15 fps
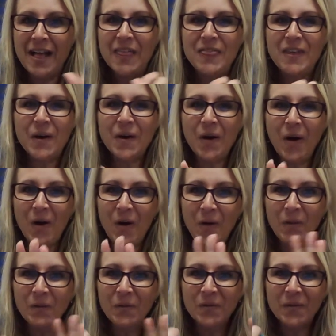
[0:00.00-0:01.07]
They're
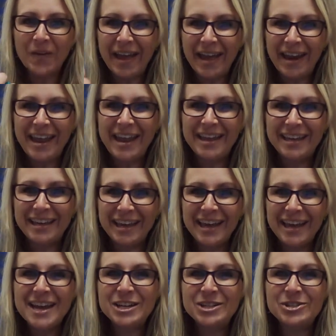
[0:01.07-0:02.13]
already
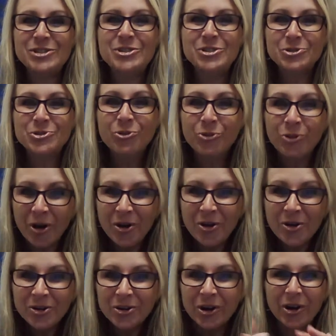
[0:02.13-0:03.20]
getting
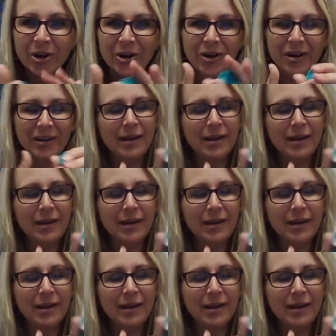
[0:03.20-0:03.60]
stronger.